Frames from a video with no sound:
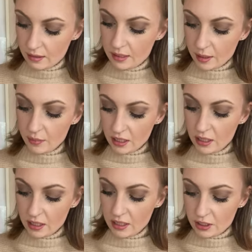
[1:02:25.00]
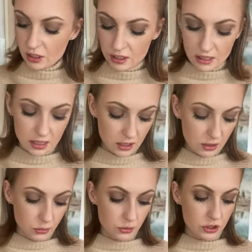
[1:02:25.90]
something here is just an
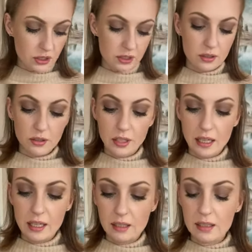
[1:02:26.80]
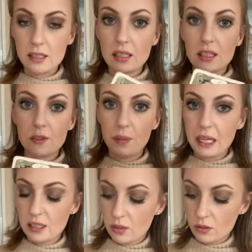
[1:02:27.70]
illusion, okay? The Six of
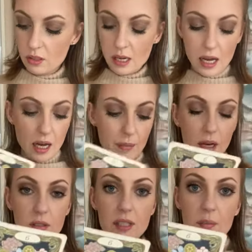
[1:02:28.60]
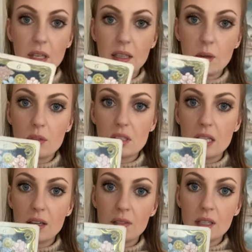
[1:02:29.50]
Pentacles, about something that was
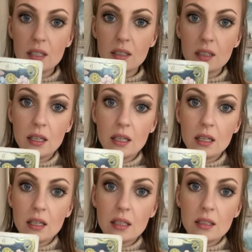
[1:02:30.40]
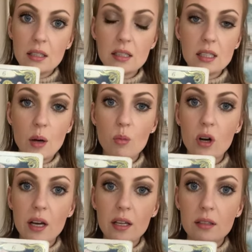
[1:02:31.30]
given to
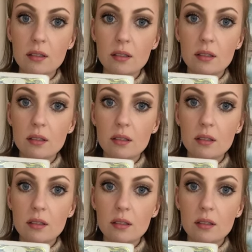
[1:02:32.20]
someone.